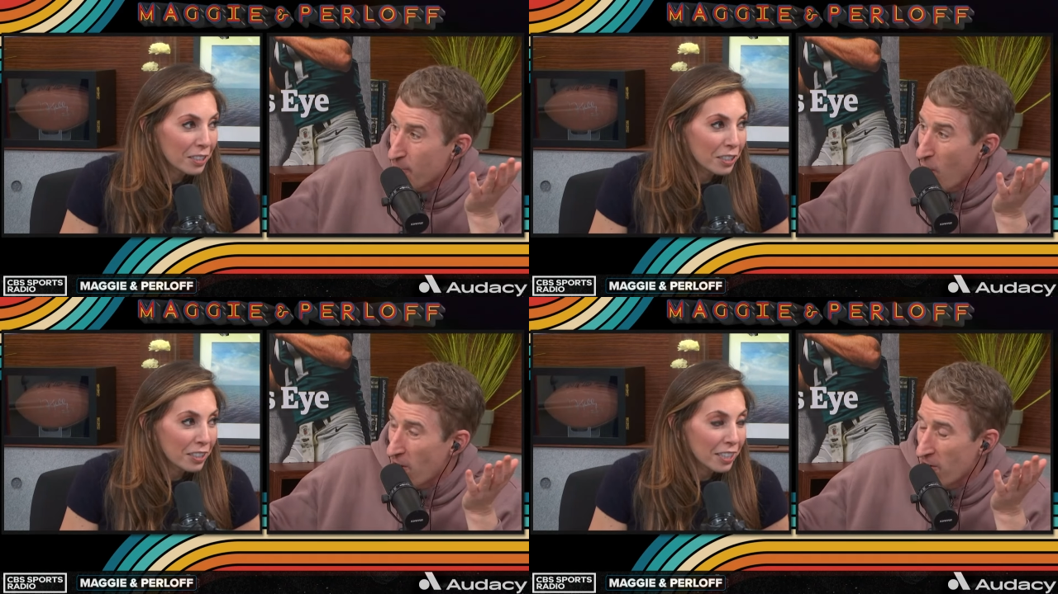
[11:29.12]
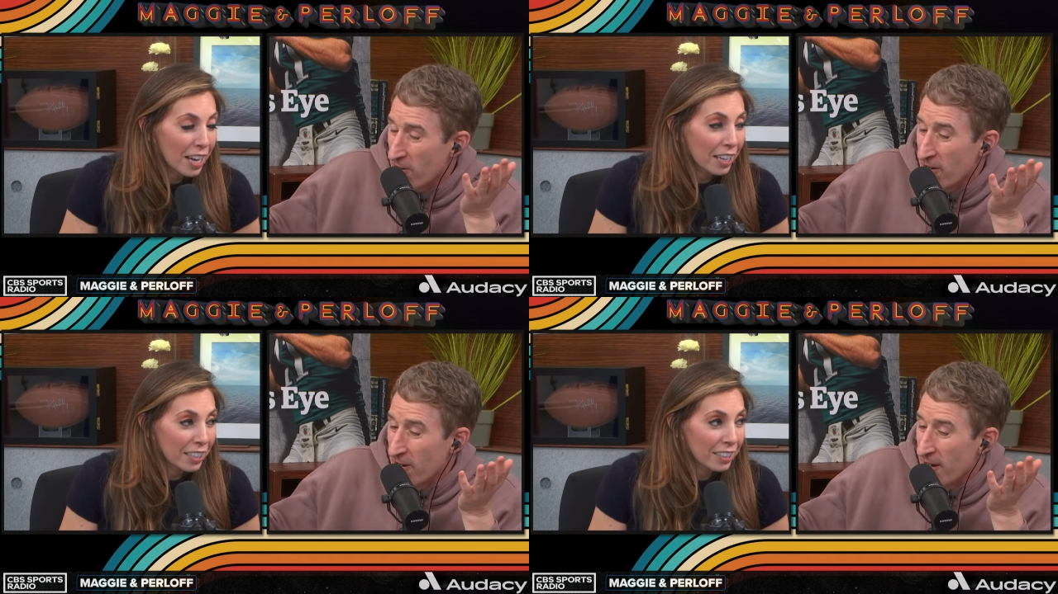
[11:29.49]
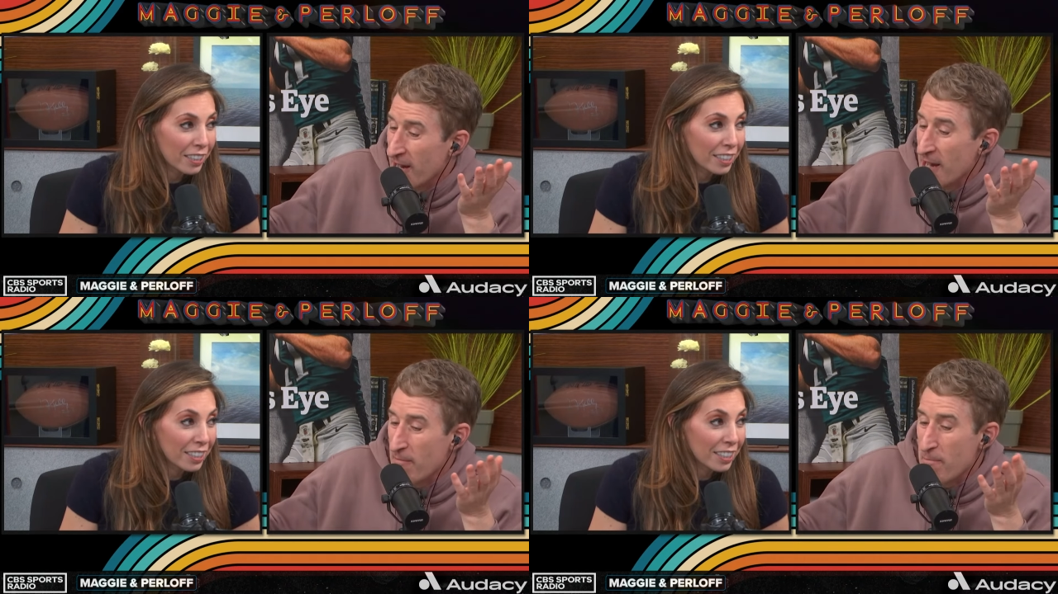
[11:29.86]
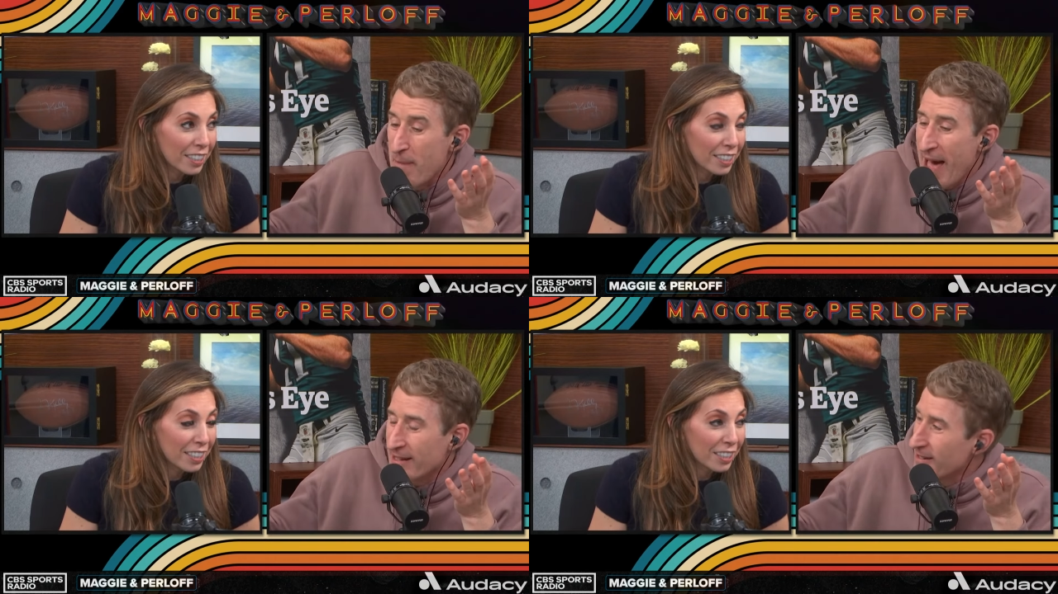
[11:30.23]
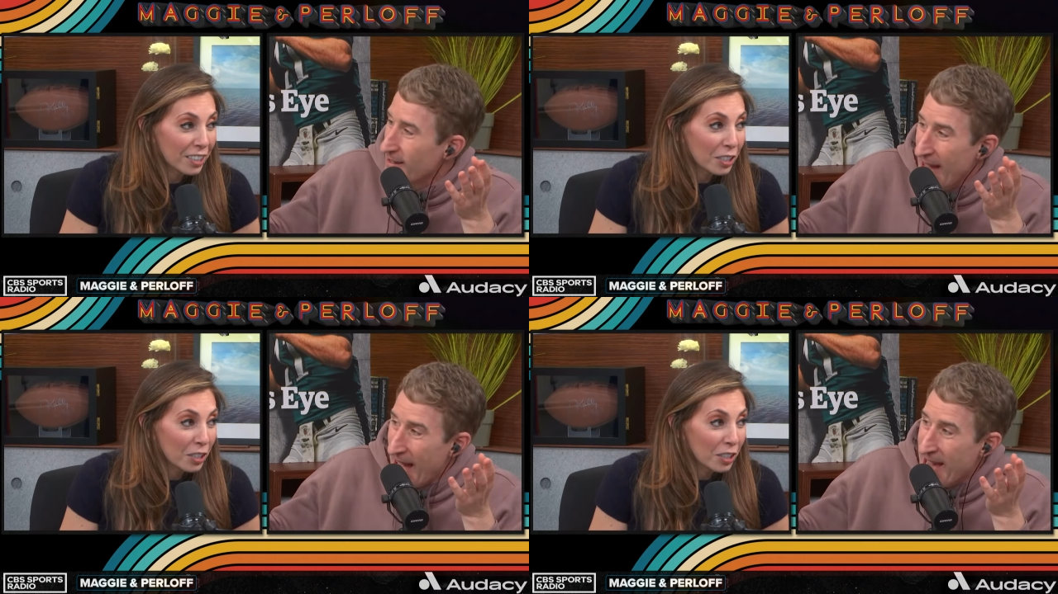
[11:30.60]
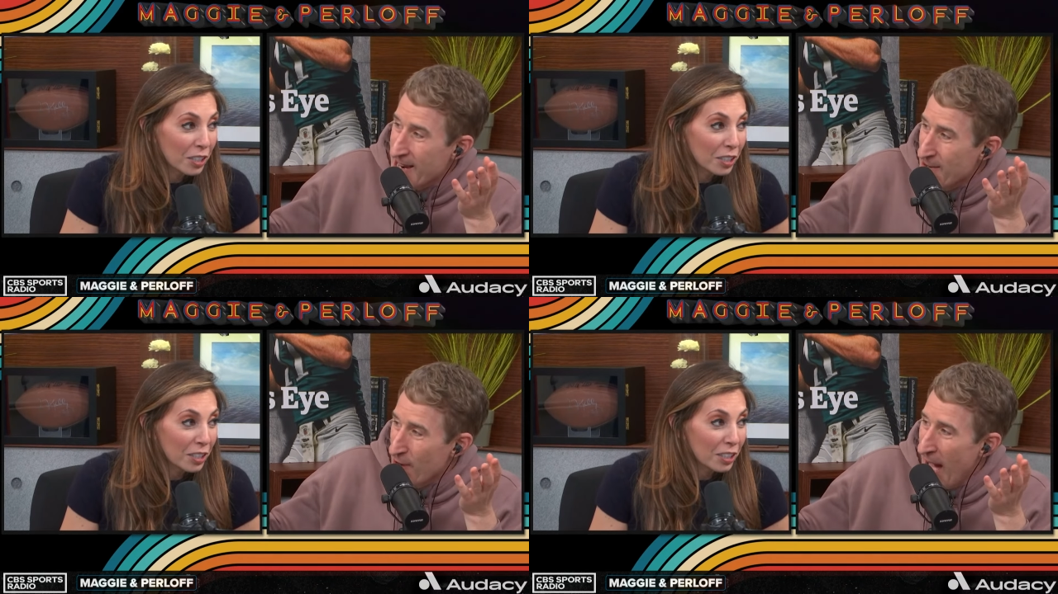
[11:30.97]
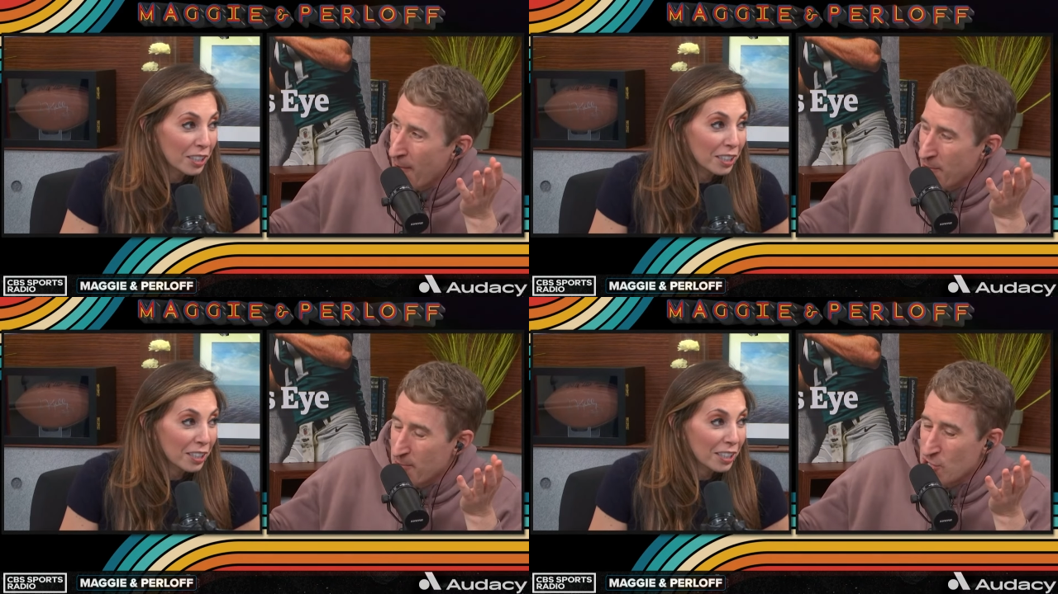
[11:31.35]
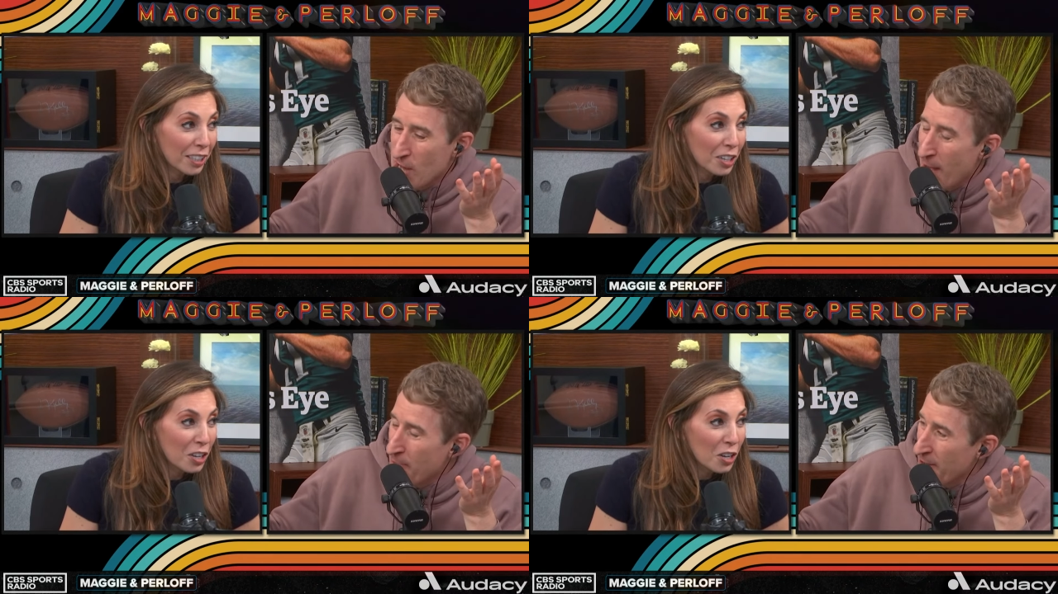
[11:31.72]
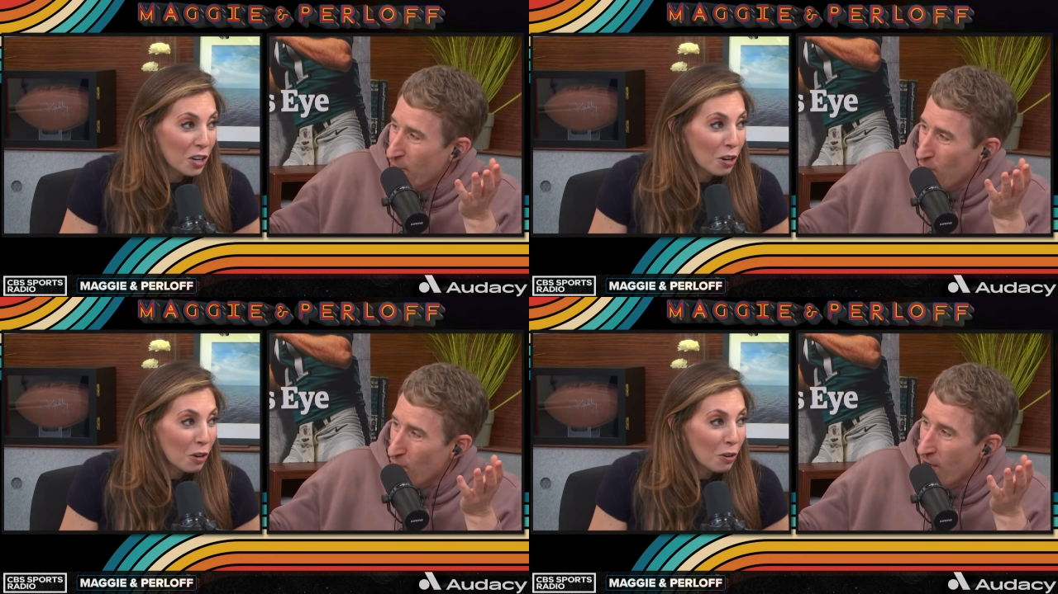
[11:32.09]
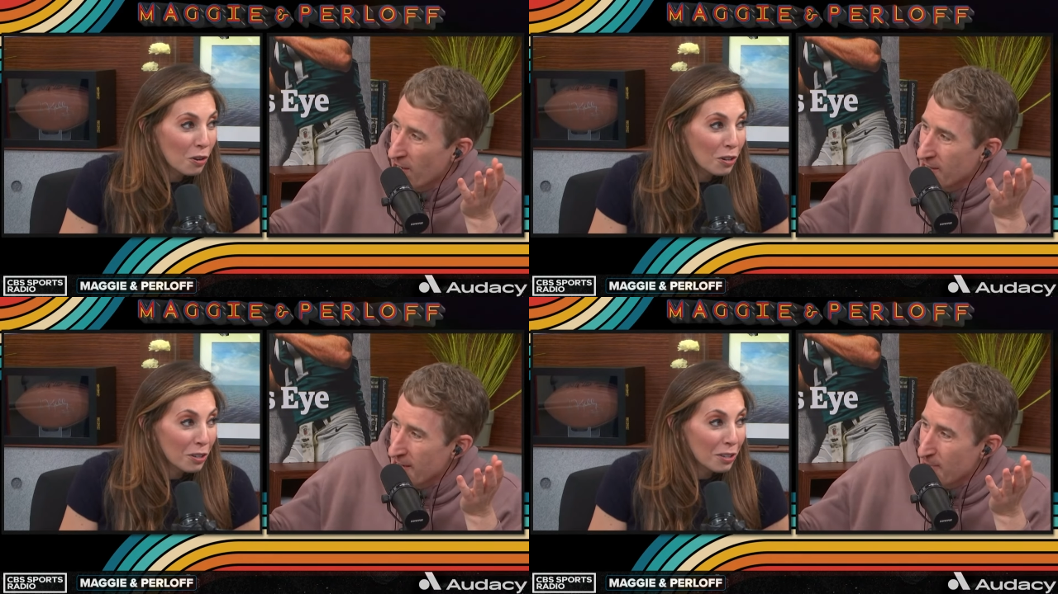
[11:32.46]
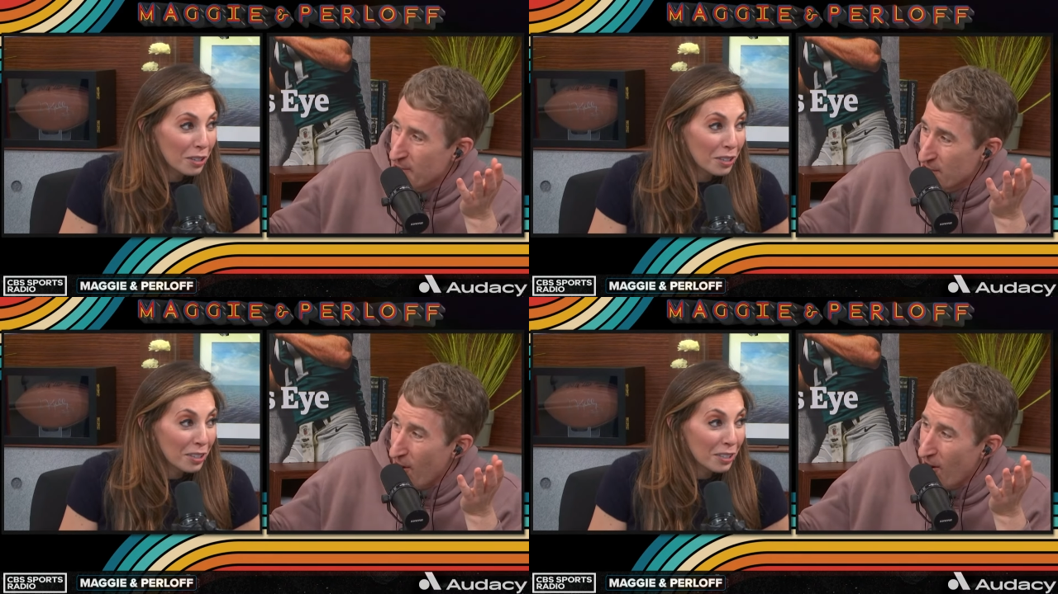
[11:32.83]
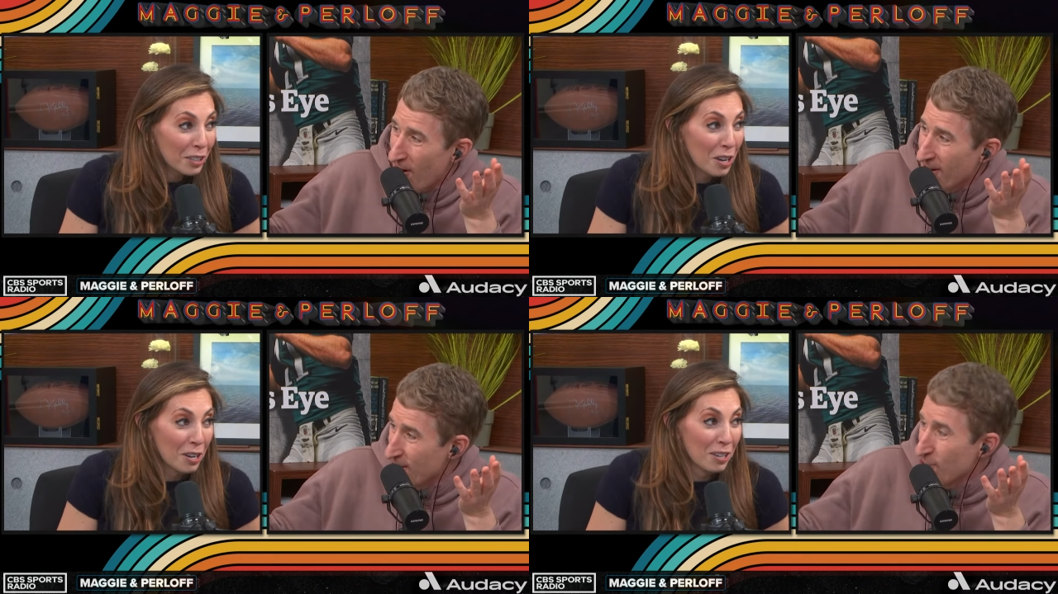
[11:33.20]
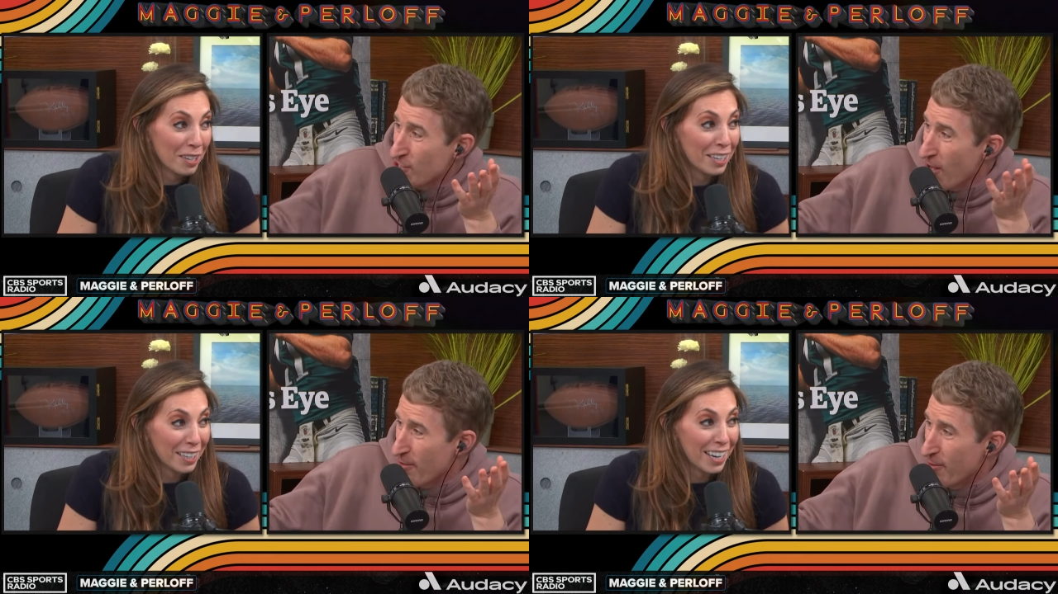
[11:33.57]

Speaker 1: Parker, yeah met Aidan having to be shopping for rugs in a bazaar. You saw the